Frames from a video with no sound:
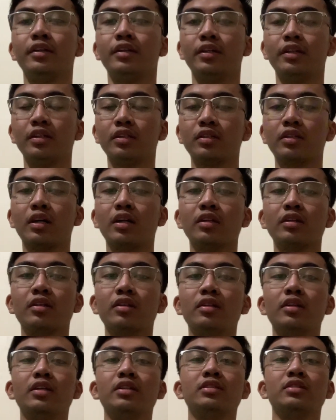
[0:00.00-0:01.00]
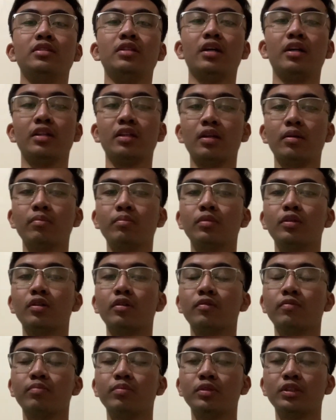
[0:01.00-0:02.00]
It calculates the number
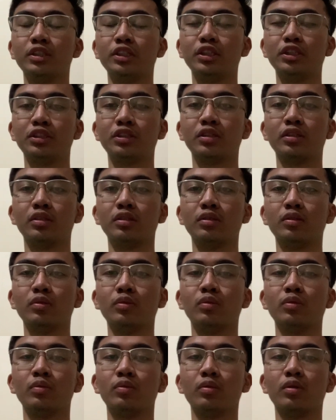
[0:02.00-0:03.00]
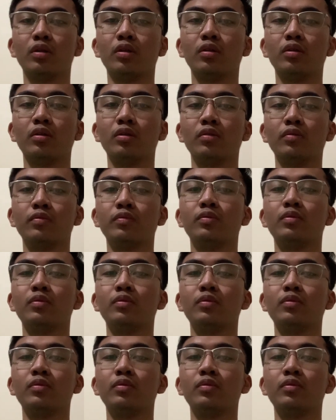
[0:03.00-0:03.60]
of position of